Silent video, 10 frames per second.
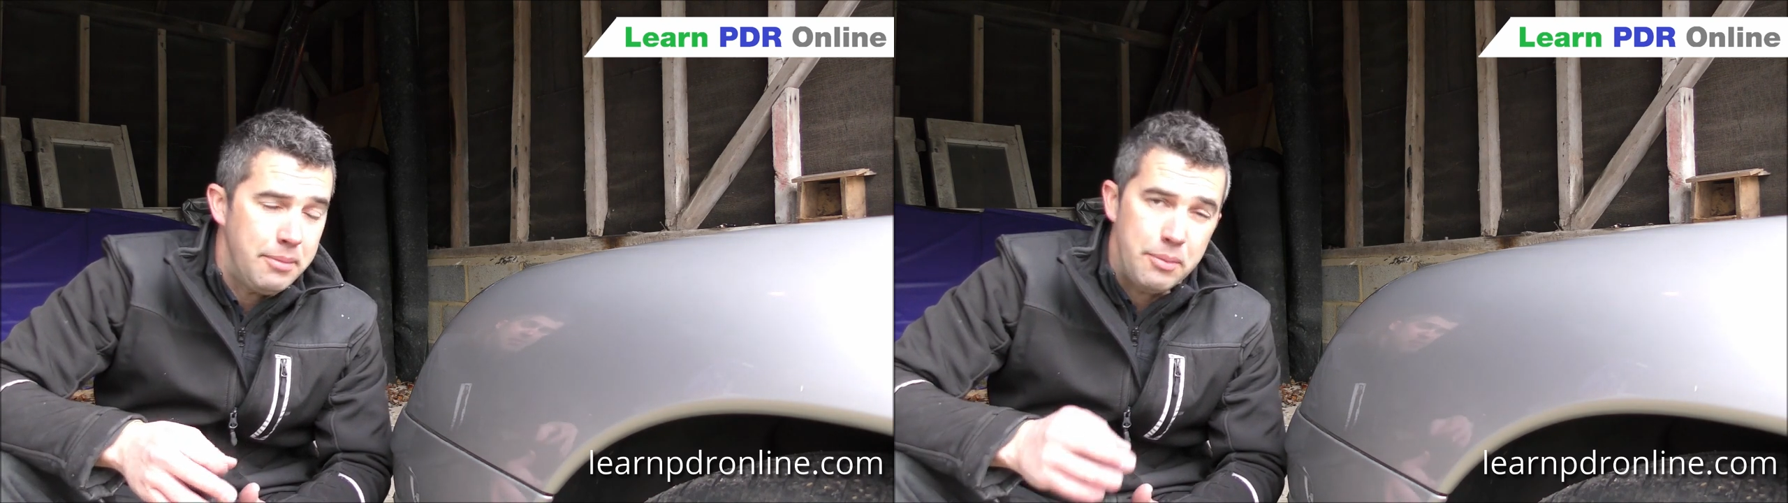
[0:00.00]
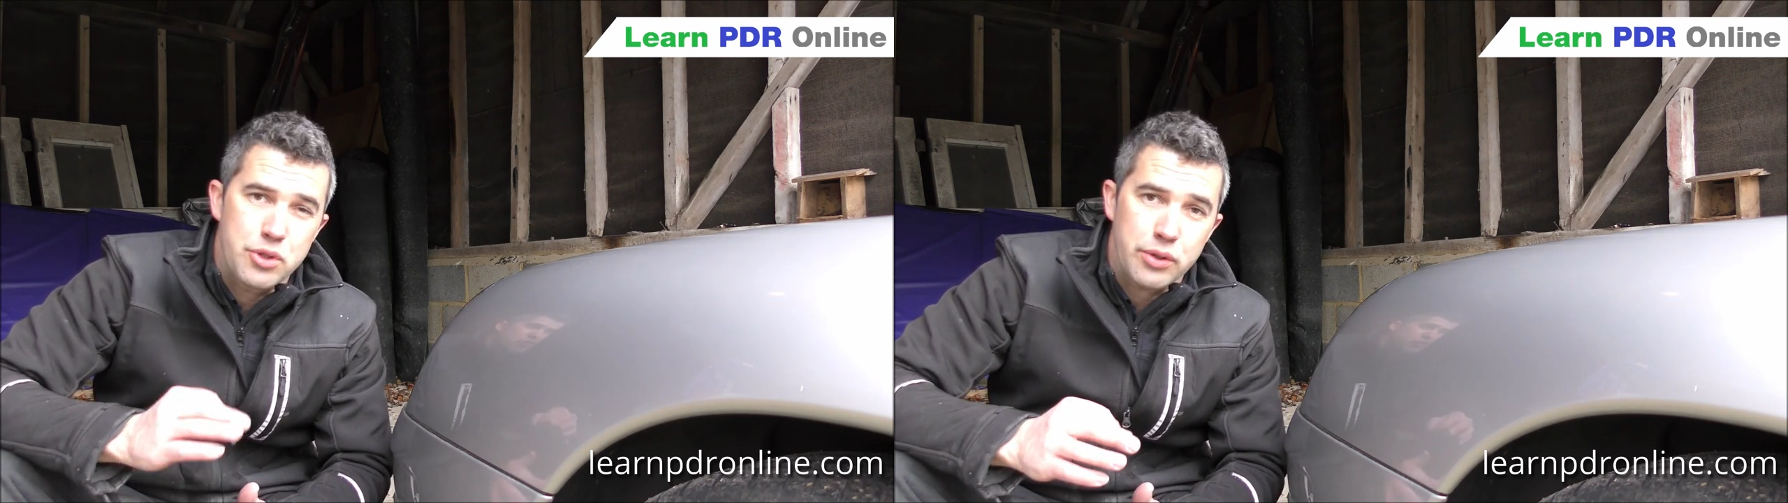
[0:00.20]

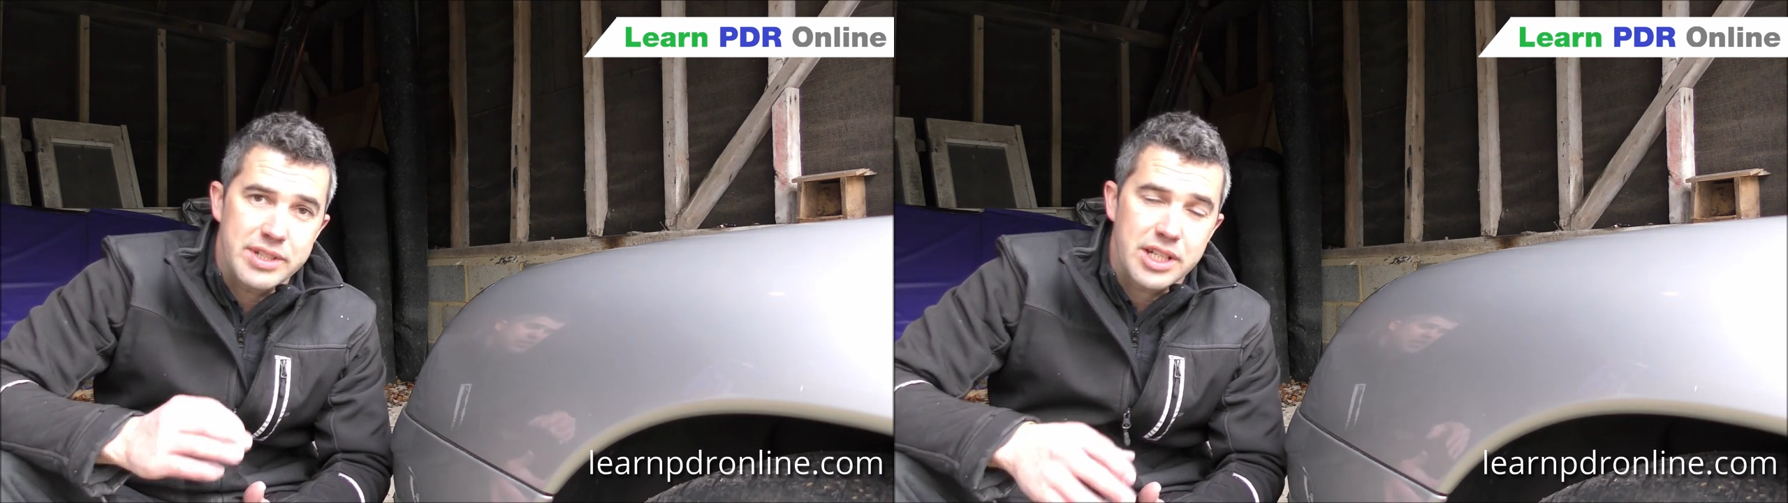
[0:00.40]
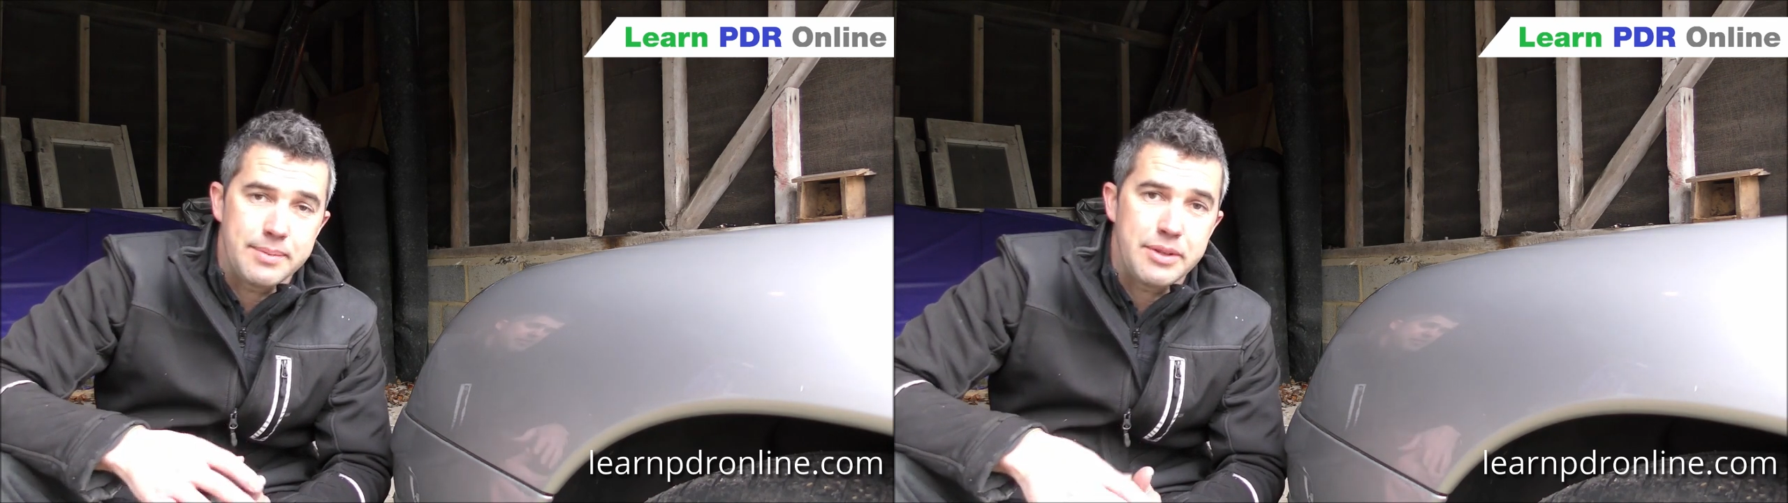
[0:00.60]
but I'm sure
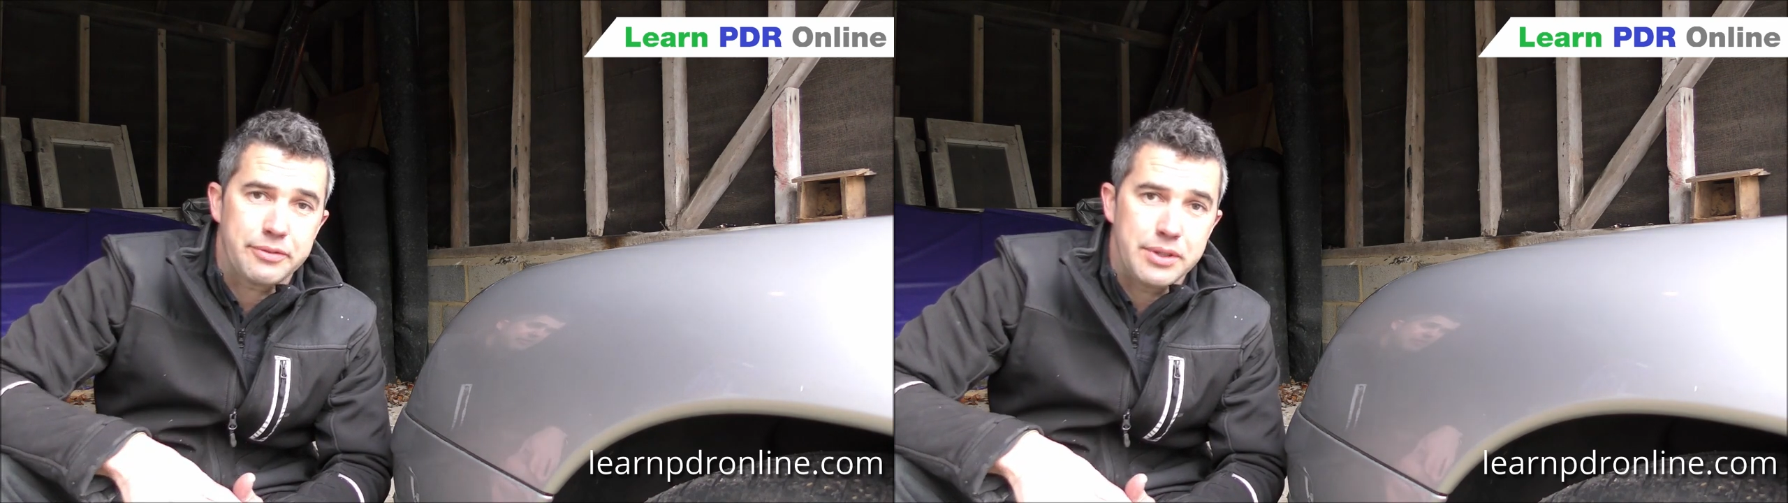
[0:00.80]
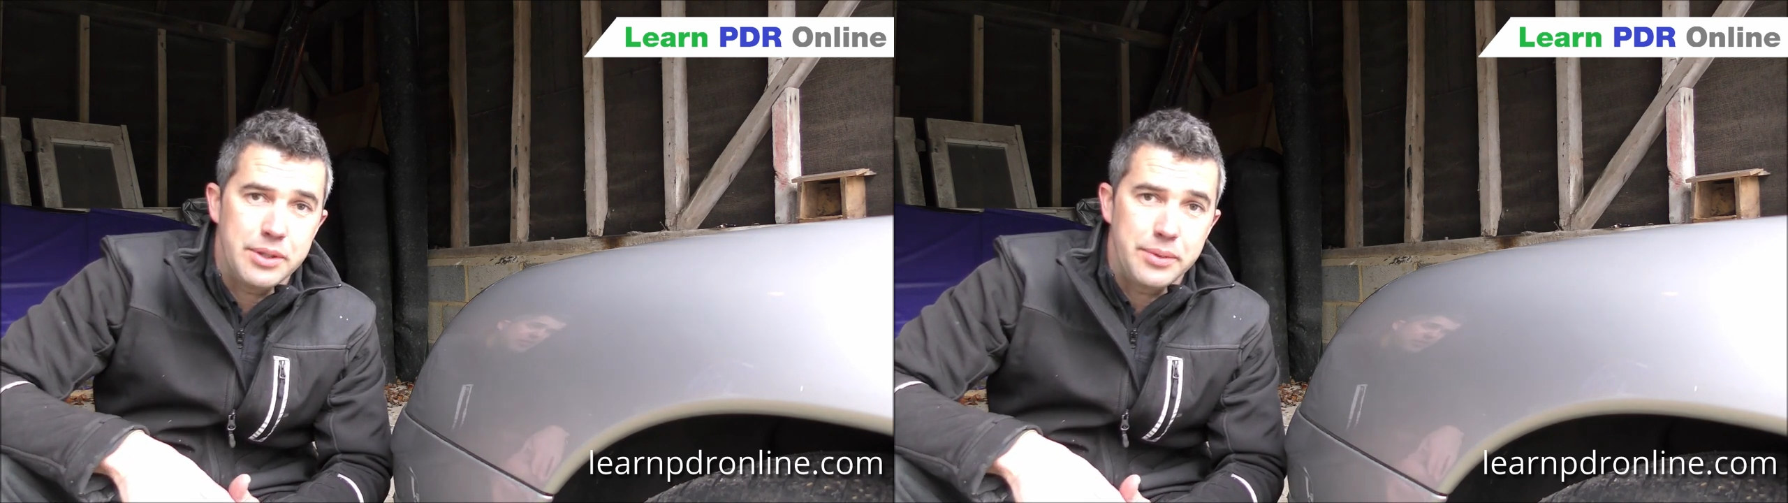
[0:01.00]
he's going to be
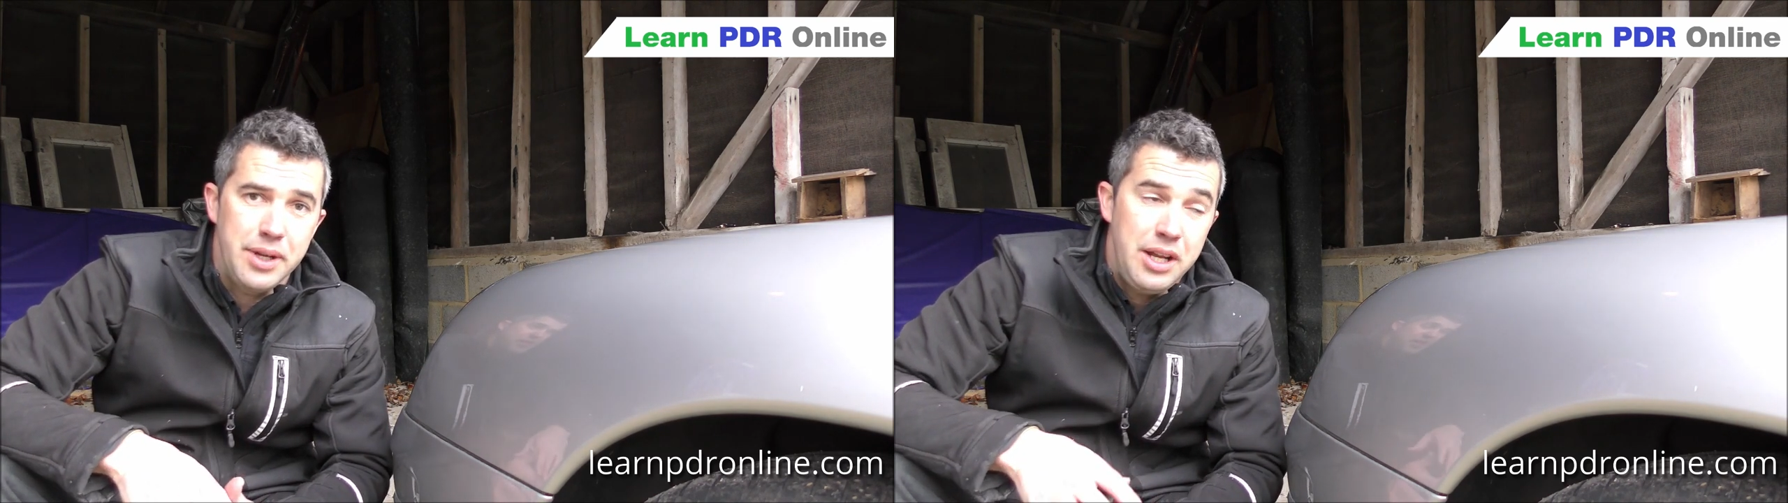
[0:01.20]
thrilled,